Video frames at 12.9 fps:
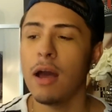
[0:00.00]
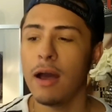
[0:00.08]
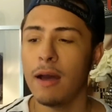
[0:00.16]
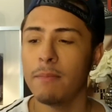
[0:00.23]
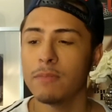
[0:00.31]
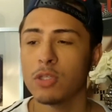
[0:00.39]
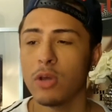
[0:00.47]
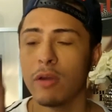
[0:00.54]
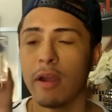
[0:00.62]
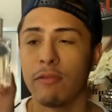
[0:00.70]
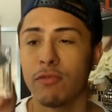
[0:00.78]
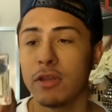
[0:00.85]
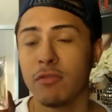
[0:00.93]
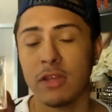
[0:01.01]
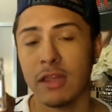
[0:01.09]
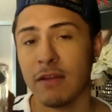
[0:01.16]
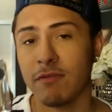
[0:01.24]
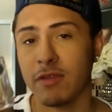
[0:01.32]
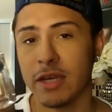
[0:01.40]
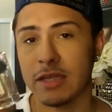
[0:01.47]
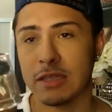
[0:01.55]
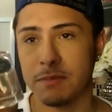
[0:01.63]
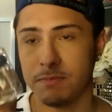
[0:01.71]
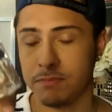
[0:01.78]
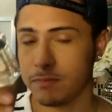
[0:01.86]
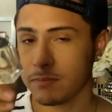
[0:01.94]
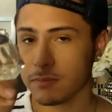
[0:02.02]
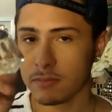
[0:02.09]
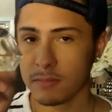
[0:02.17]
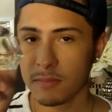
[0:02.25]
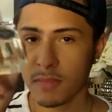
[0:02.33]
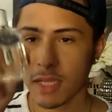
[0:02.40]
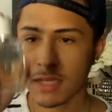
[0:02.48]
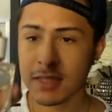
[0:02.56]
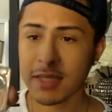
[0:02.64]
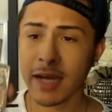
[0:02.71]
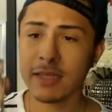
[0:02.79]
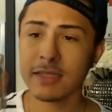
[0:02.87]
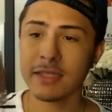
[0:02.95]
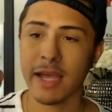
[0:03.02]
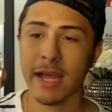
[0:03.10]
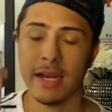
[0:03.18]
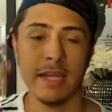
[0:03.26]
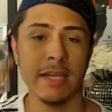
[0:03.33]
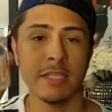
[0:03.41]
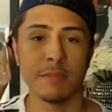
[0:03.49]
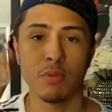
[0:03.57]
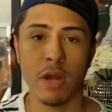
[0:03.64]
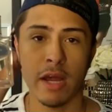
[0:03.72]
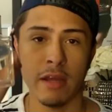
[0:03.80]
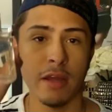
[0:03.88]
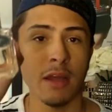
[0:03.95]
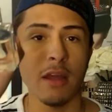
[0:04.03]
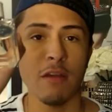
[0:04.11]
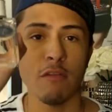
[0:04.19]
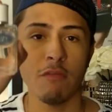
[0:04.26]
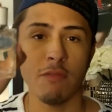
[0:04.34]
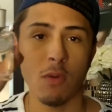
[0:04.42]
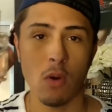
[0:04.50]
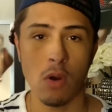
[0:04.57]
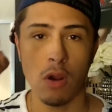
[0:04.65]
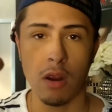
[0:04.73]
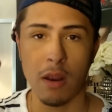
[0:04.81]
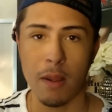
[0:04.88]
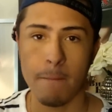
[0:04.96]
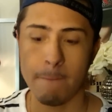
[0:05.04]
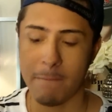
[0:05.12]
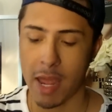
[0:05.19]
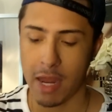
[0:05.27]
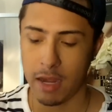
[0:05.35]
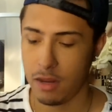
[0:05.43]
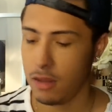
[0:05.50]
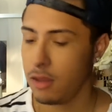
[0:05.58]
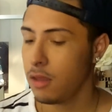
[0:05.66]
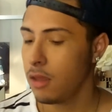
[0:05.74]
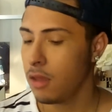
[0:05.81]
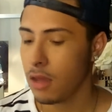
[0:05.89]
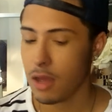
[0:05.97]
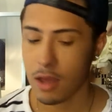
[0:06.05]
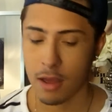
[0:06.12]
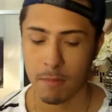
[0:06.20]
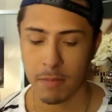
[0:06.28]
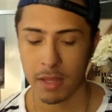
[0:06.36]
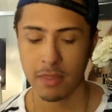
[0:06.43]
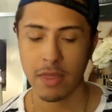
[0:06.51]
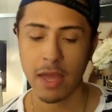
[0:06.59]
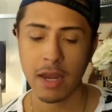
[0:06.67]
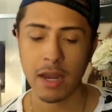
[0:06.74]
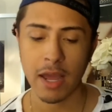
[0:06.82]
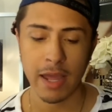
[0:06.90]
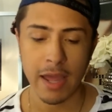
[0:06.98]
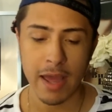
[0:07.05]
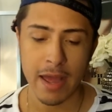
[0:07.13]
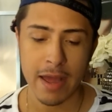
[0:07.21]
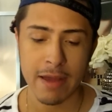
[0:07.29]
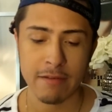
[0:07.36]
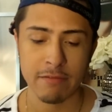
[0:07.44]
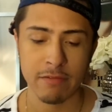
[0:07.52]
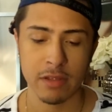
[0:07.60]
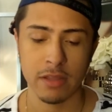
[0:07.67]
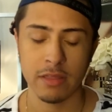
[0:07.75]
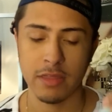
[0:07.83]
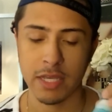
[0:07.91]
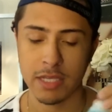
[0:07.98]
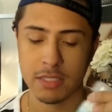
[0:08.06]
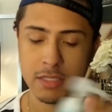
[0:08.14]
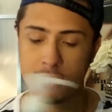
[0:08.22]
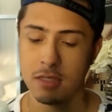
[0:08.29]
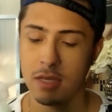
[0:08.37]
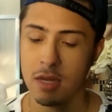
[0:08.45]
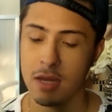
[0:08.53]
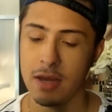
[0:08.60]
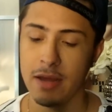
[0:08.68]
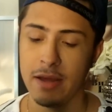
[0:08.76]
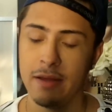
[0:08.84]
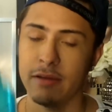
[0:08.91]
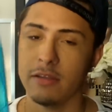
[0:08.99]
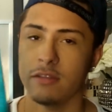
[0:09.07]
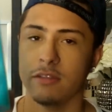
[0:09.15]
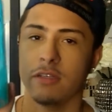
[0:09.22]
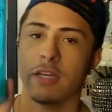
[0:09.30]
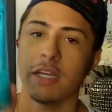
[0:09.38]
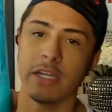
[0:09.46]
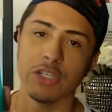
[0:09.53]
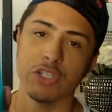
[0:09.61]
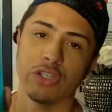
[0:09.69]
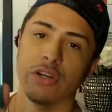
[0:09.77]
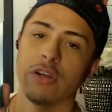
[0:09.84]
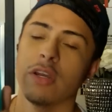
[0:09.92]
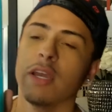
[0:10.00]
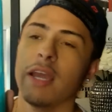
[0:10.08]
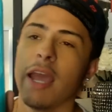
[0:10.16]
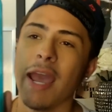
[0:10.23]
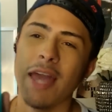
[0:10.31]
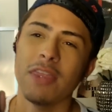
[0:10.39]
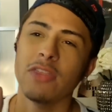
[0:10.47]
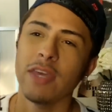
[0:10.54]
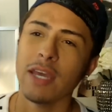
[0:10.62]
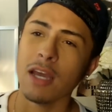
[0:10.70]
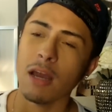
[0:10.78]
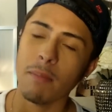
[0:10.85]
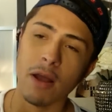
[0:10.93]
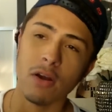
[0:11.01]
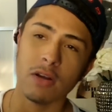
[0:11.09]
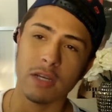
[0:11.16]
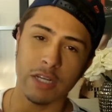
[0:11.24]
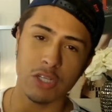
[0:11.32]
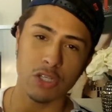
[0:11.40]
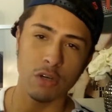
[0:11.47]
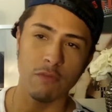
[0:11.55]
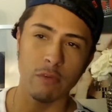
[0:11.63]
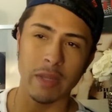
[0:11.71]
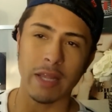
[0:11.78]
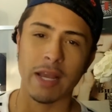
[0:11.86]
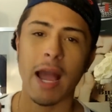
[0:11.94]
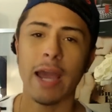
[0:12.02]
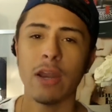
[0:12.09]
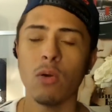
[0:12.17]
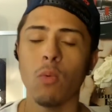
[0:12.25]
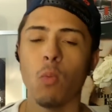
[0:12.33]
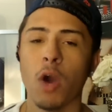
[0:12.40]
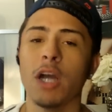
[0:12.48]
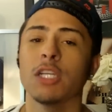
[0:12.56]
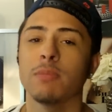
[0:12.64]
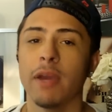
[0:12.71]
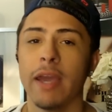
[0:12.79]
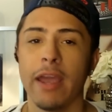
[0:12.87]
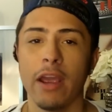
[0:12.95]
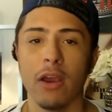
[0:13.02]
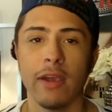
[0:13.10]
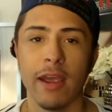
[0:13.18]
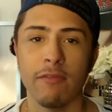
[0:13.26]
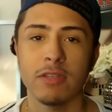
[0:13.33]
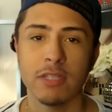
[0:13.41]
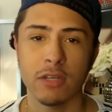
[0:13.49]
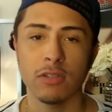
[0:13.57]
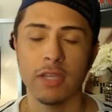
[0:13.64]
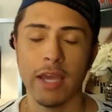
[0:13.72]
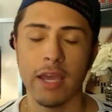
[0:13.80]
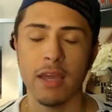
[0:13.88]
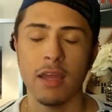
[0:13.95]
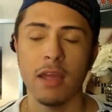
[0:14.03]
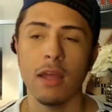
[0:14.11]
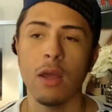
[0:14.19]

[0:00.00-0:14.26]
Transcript: Um, so I, I really, really love this scent, and it is Prada for men. Um, then I have this uh, conditioner. And the thing about conditioner for me, like I don't wash my hair every single day.